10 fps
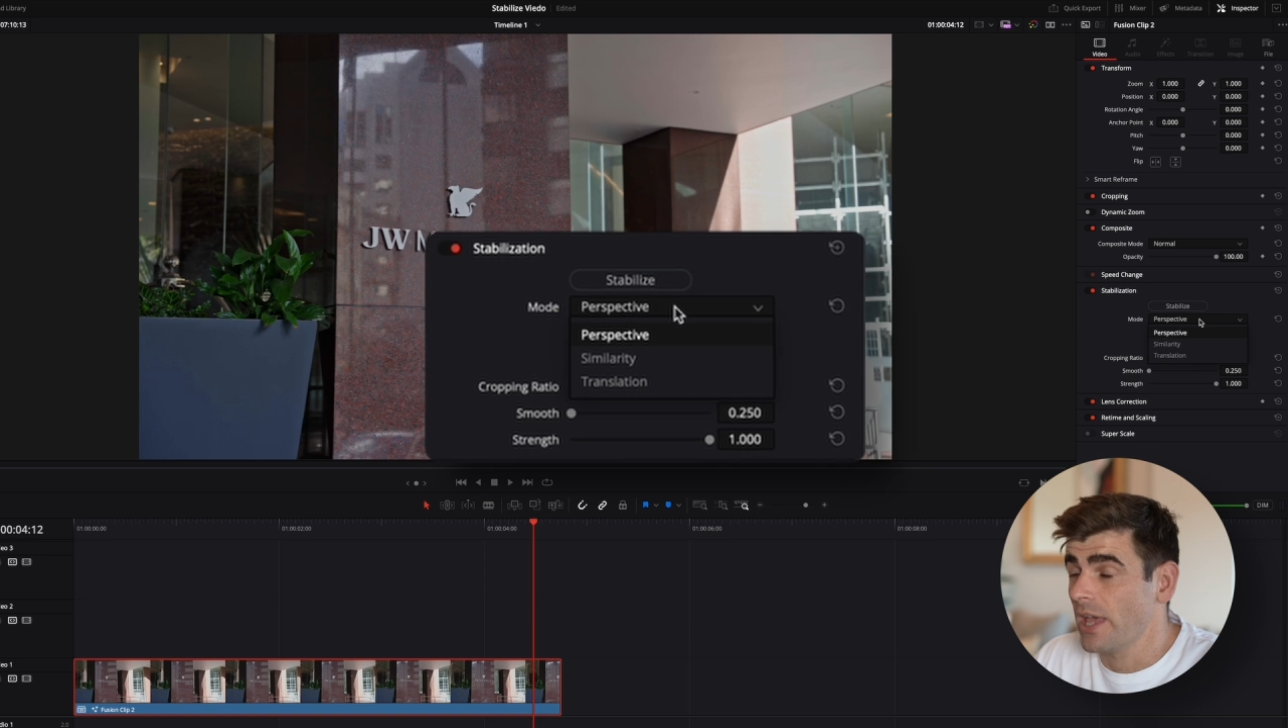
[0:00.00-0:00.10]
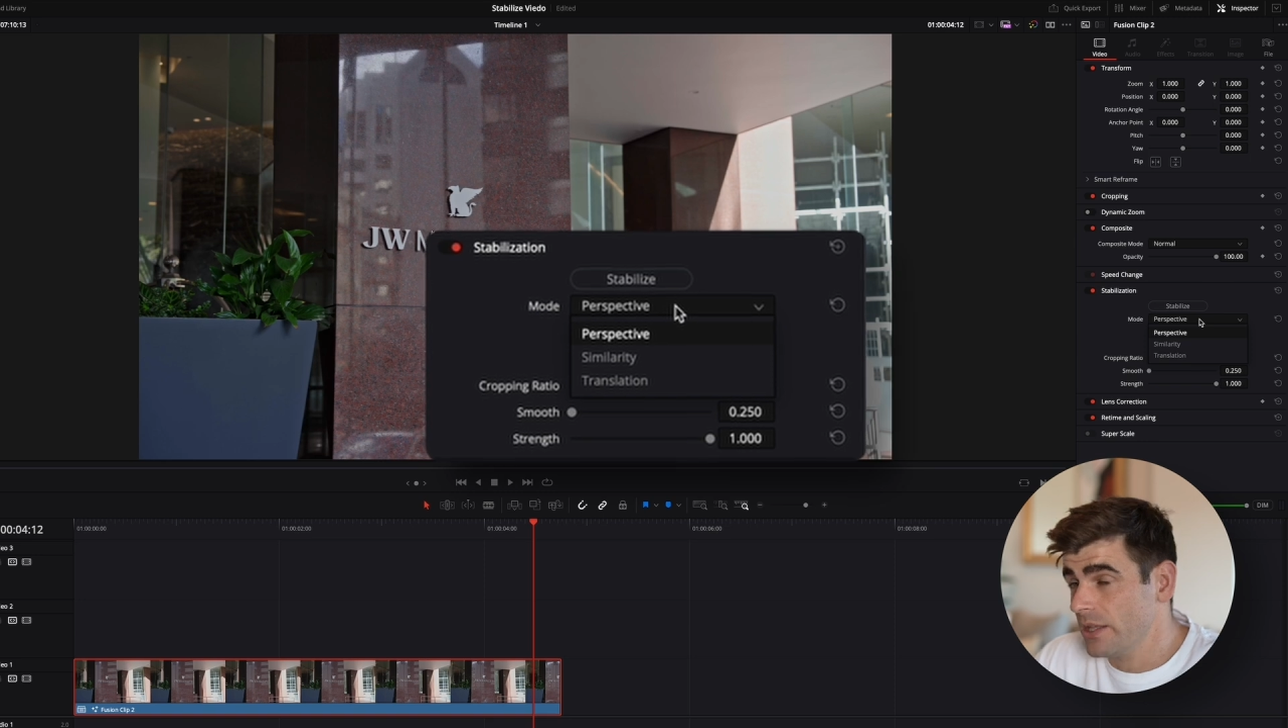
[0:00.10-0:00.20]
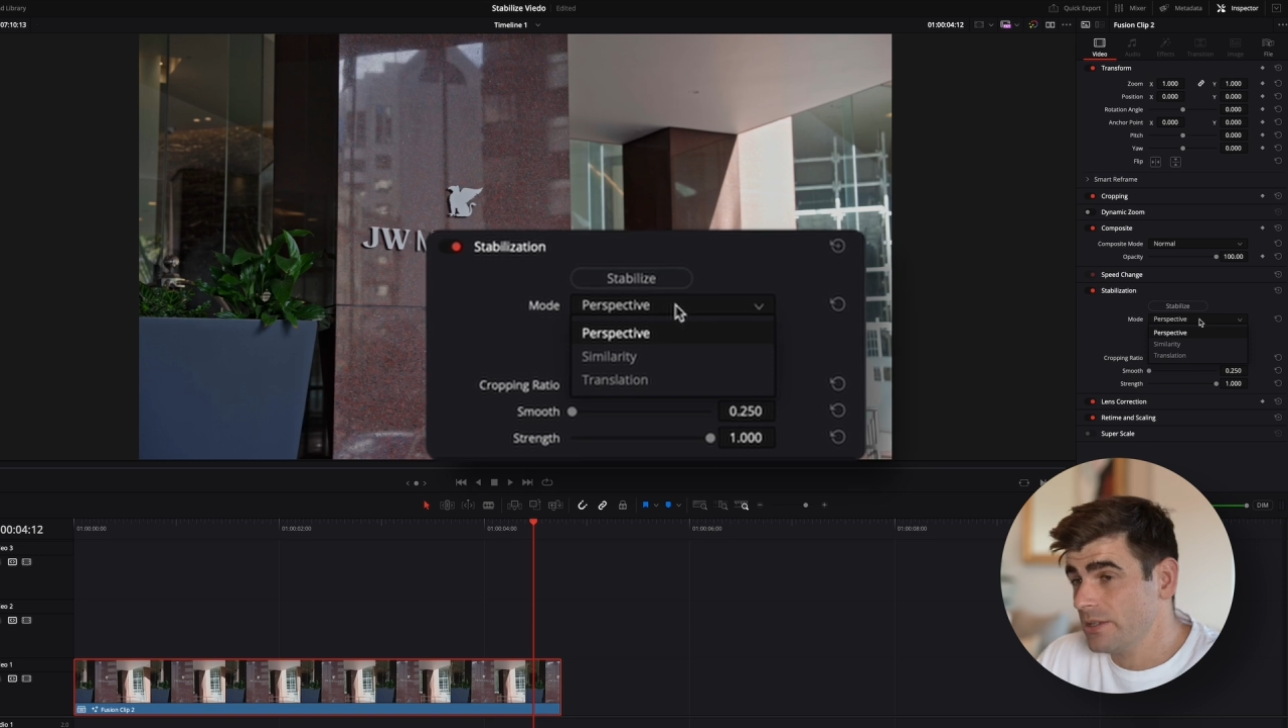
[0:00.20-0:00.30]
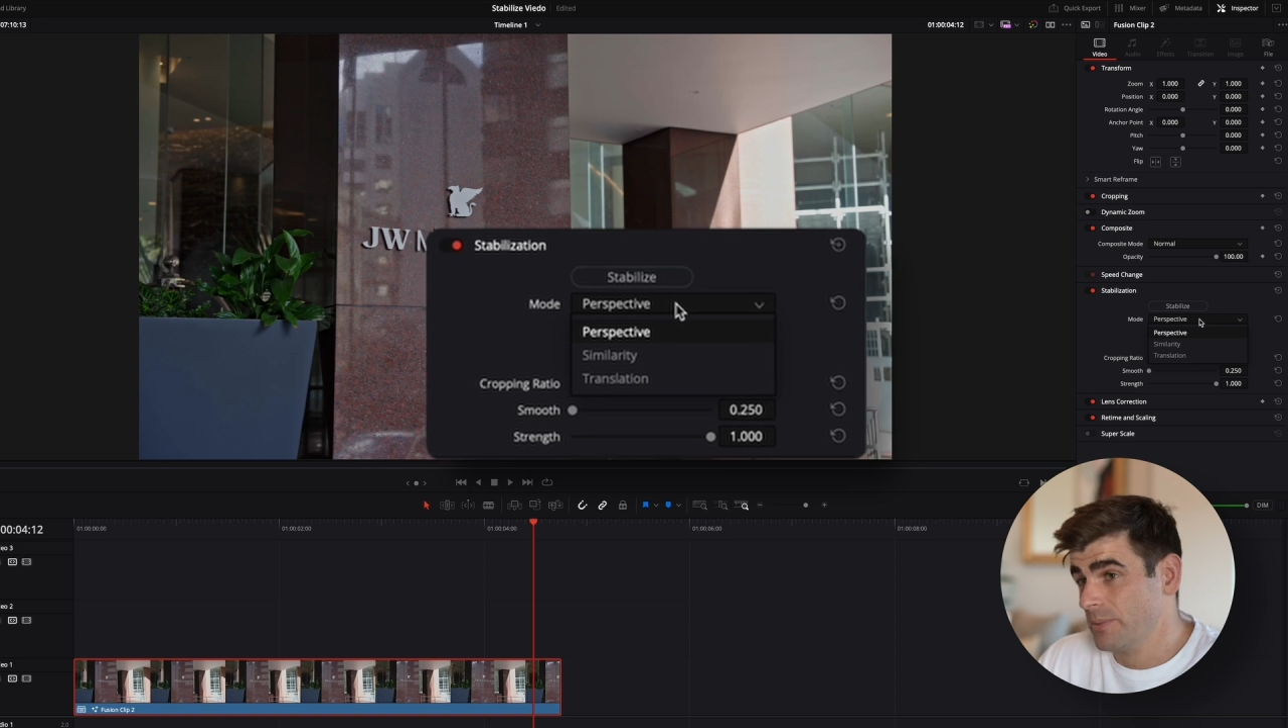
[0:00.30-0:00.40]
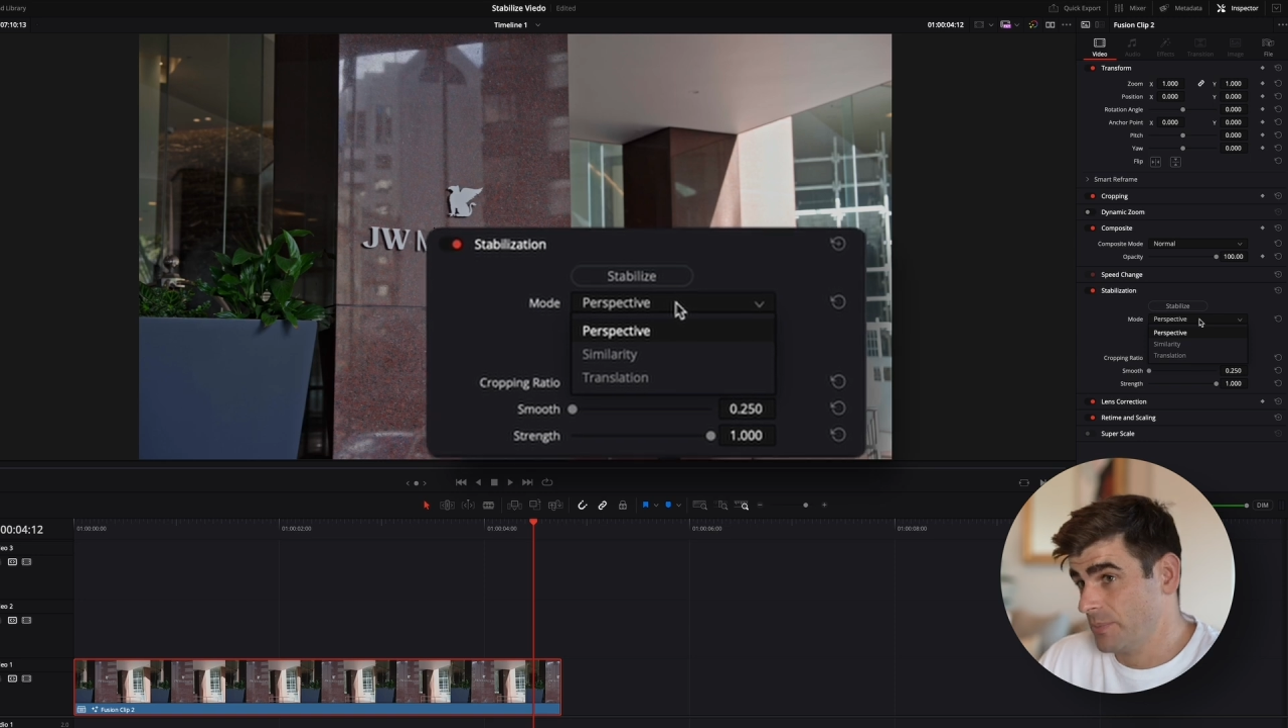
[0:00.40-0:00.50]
and